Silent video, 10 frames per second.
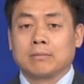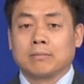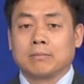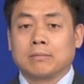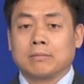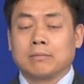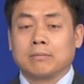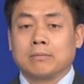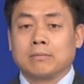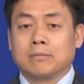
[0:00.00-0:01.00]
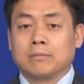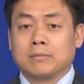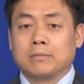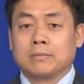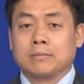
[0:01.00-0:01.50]

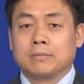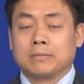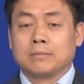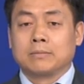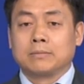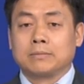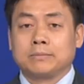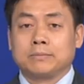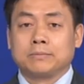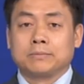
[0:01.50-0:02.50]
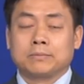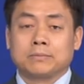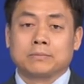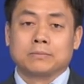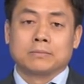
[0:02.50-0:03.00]

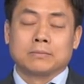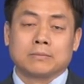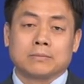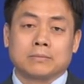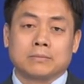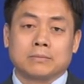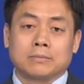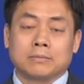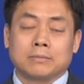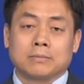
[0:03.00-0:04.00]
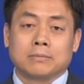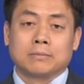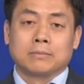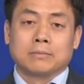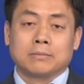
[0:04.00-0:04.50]

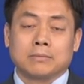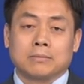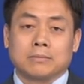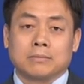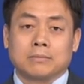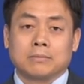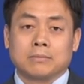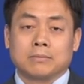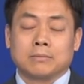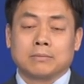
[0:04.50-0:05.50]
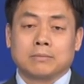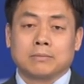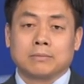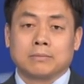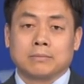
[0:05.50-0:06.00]
(silent)